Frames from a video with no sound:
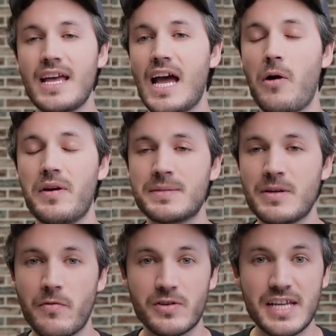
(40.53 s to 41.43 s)
how he's
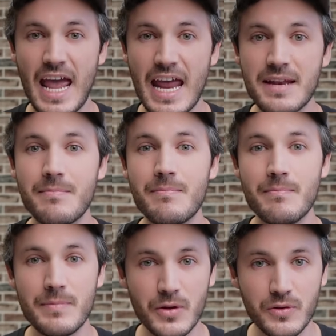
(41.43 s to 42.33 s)
made over $10
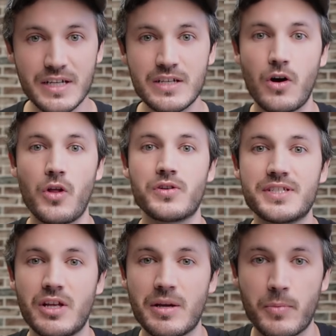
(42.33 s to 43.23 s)
million
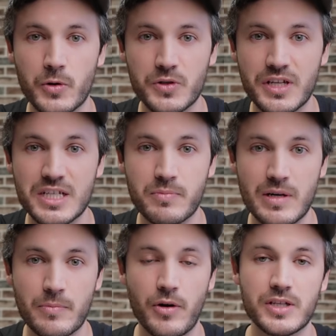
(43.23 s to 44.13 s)
selling personalized
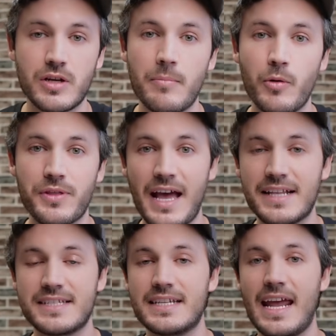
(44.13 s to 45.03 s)
print products on both
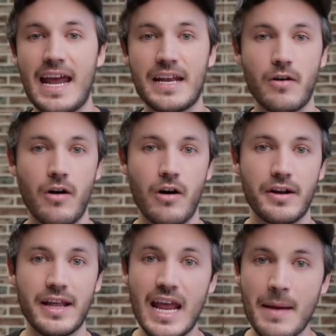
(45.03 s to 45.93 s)
Etsy and
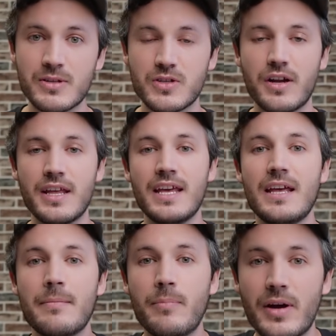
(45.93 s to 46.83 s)
on Amazon.
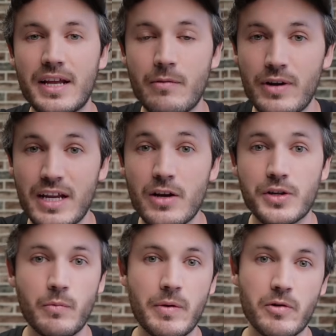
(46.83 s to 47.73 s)
But when he
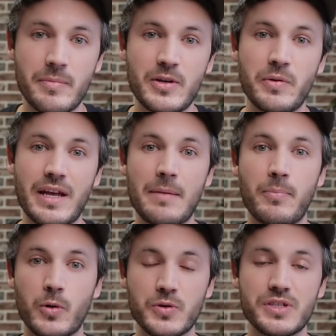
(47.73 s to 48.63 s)
heard that we were going to be doing a
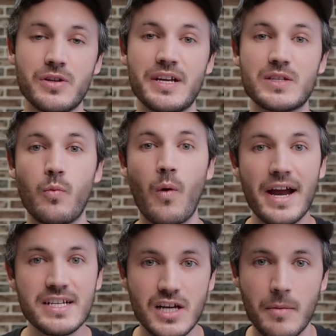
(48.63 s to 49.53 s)
personalized
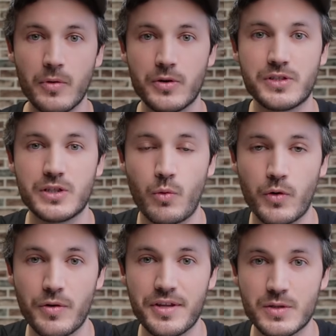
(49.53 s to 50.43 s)
wine tumbler
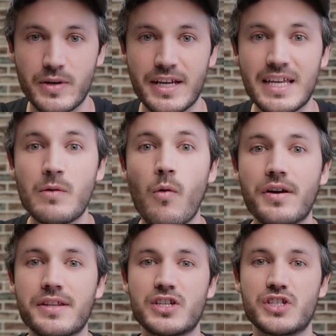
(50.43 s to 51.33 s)
tutorial this week, he
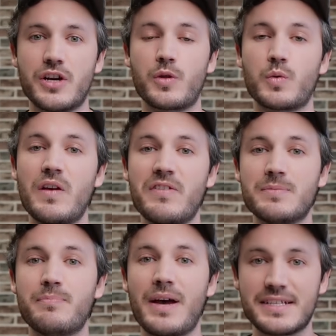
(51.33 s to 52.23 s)
wanted to share 3 of his
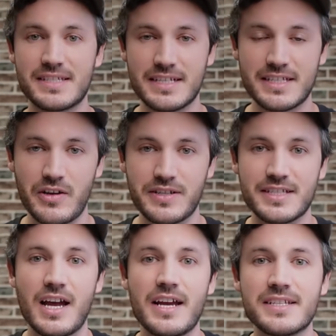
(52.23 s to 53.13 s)
best selling
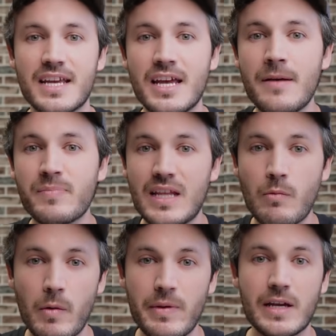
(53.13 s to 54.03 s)
designs. That
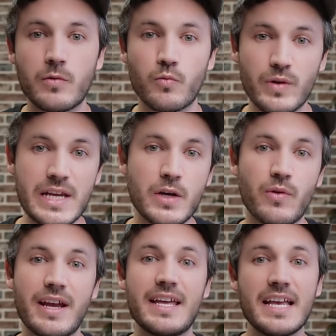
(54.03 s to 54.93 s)
way we can
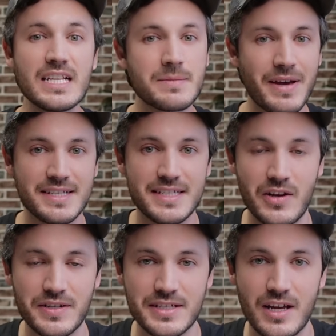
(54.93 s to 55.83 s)
recreate his best
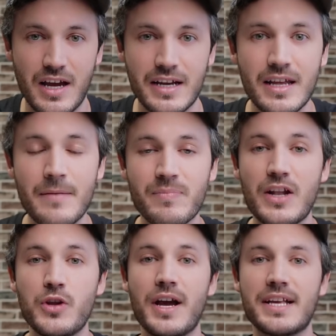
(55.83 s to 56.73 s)
selling design
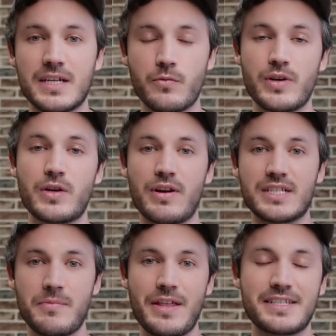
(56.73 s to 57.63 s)
and you guys can recreate
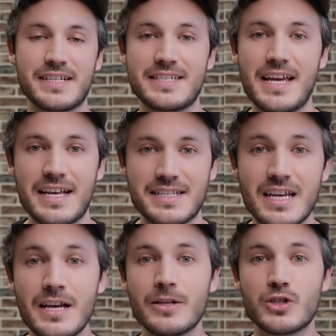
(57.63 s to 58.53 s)
some of that success.
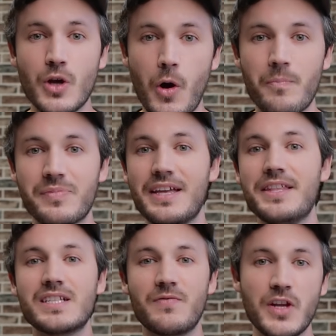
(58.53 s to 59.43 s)
So in
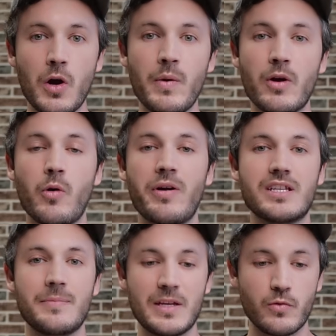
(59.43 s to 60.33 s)
this video, we are going
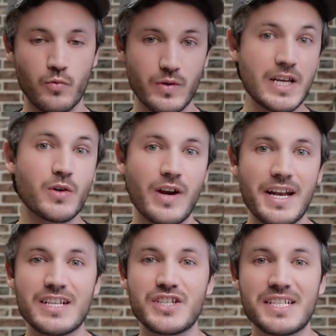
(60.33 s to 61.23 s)
to be
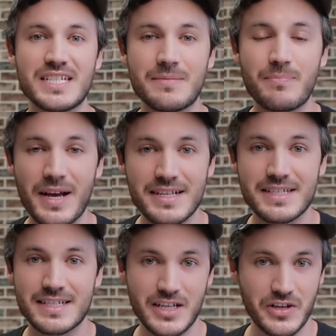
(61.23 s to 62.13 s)
recreating Jesse's
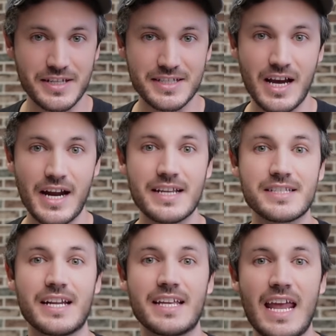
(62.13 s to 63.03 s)
best selling design
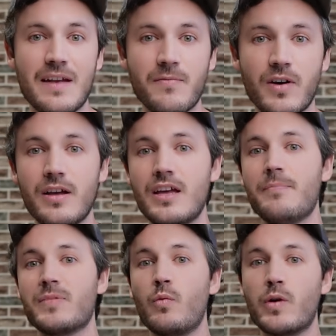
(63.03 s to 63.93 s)
inside of Canva.
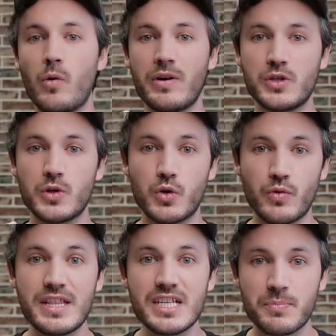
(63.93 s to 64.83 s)
We are going to
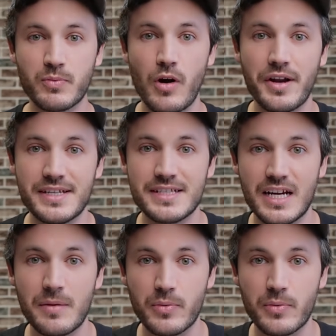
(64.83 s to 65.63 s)
create this product inside of